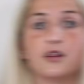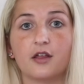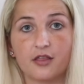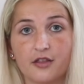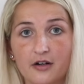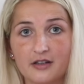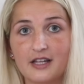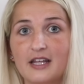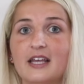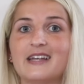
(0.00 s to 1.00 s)
The third
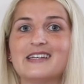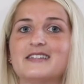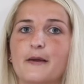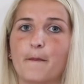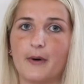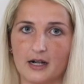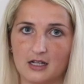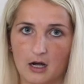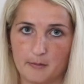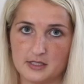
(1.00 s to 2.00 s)
thing is
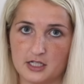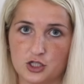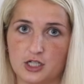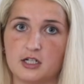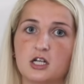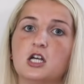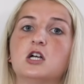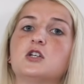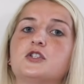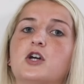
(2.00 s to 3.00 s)
body composition.
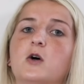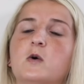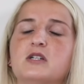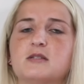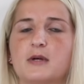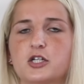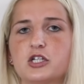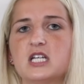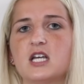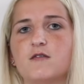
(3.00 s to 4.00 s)
So
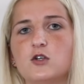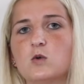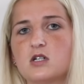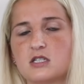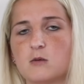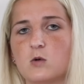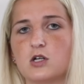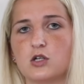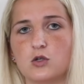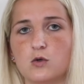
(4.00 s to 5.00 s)
especially if you are
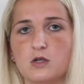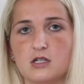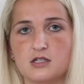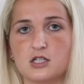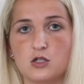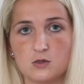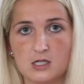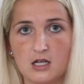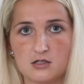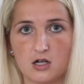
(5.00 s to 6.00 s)
someone who is
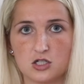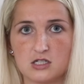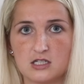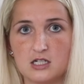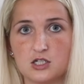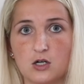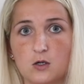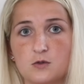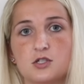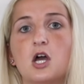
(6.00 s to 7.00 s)
using exogenous
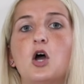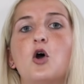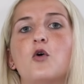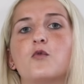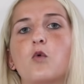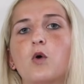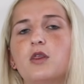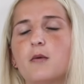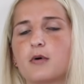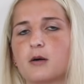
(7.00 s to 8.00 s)
ketones for
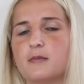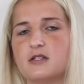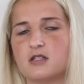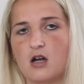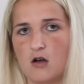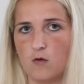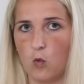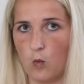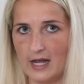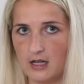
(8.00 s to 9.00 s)
the purpose of
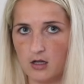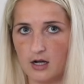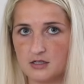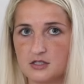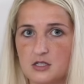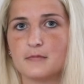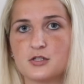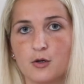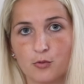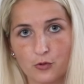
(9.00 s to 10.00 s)
weight loss.
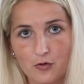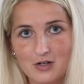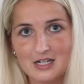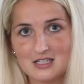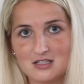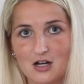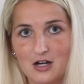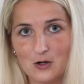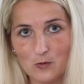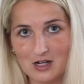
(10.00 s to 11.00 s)
So Pruvit is
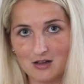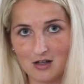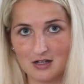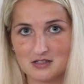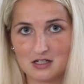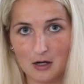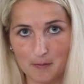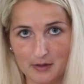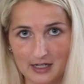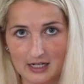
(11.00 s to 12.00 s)
not a weight loss
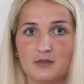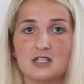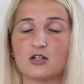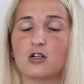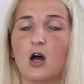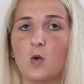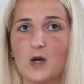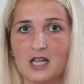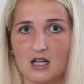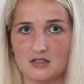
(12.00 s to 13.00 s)
company. These are not
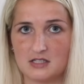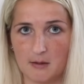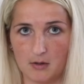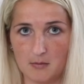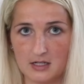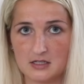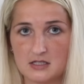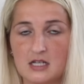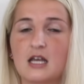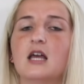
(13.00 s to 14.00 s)
weight loss
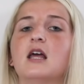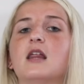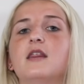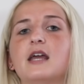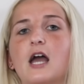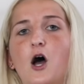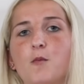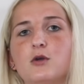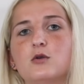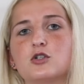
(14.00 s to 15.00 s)
supplements. They
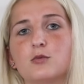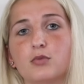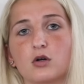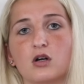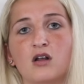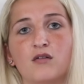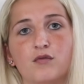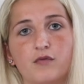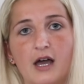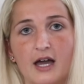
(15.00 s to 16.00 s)
help you to burn
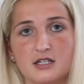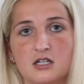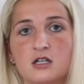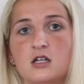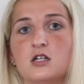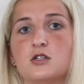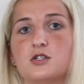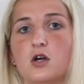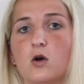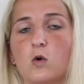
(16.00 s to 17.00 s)
fat.
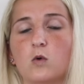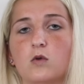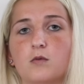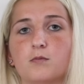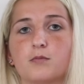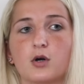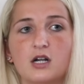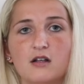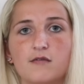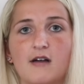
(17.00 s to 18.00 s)
So
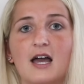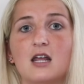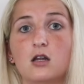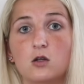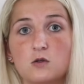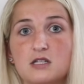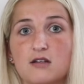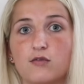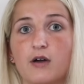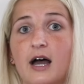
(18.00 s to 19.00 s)
burning fat and
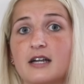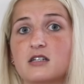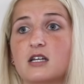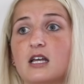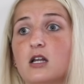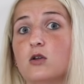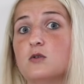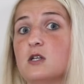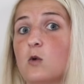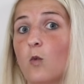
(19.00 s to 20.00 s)

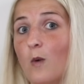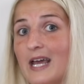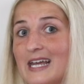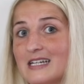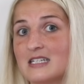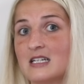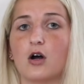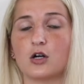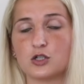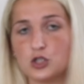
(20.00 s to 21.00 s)
losing weight
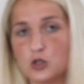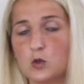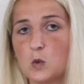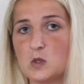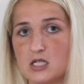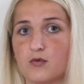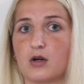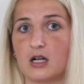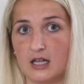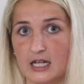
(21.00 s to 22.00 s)
are two
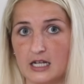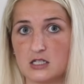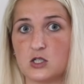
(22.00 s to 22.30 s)
different things.